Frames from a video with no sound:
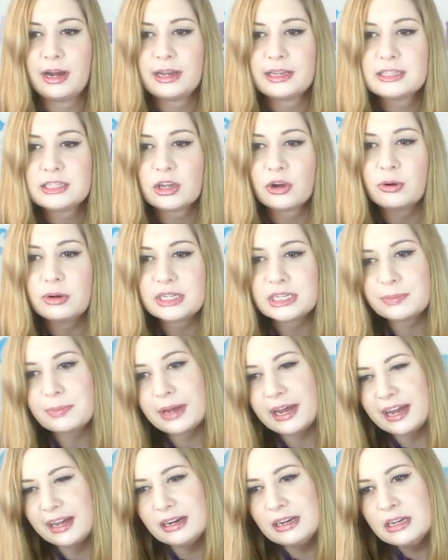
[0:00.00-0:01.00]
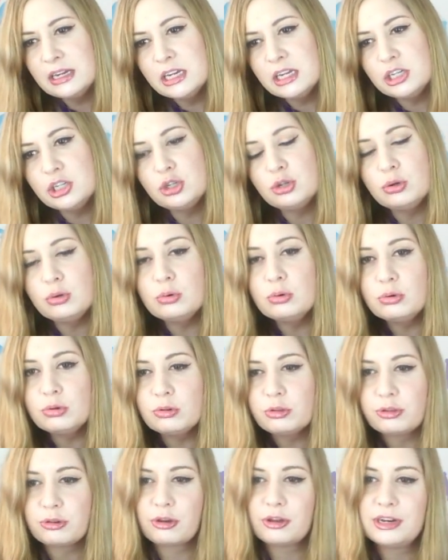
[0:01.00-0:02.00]
So it's about
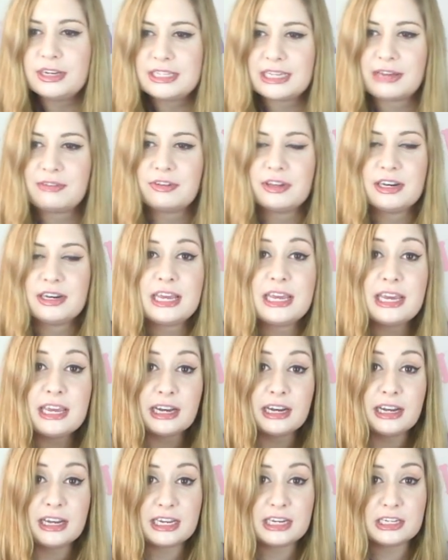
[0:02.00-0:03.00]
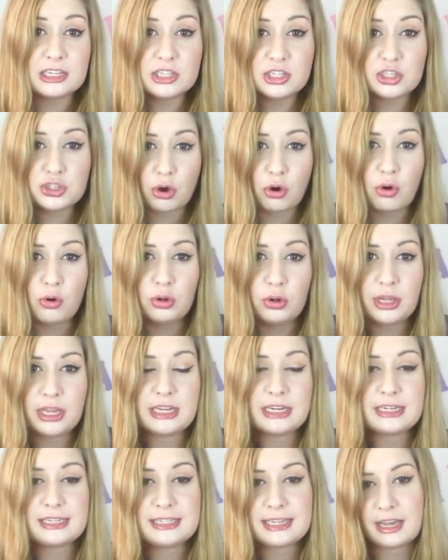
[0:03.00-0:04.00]
2:37 here in Seoul
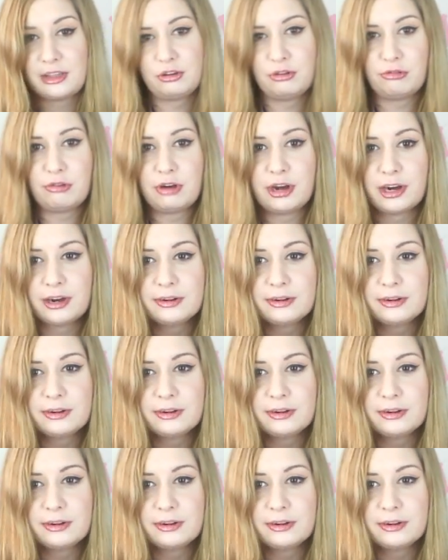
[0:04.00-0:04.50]
in South Korea.